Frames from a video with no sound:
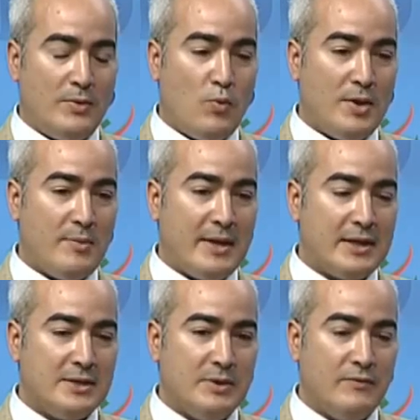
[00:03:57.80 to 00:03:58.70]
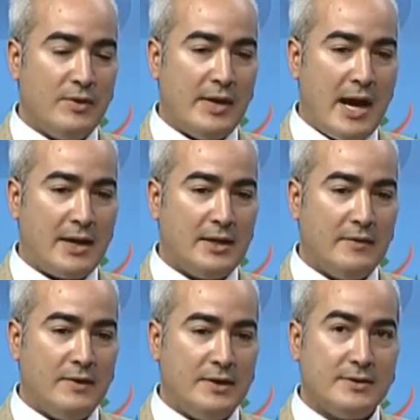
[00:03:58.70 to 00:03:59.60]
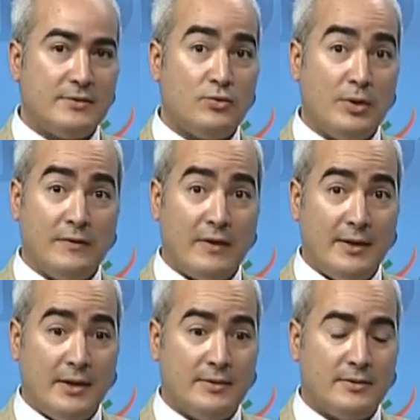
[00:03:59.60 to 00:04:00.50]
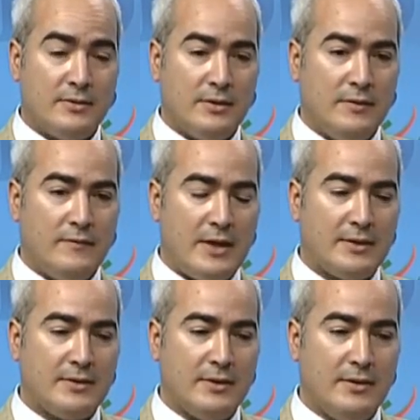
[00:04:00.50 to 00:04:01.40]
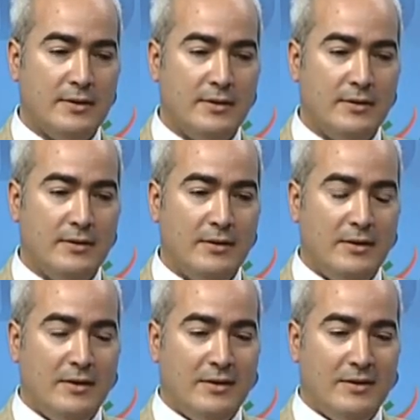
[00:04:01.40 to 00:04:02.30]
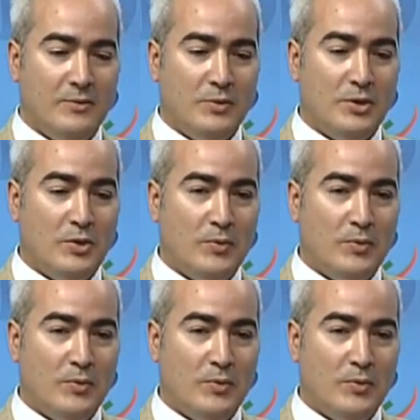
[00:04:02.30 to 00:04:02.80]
the bank has been very active, is trade finance. In fact, we know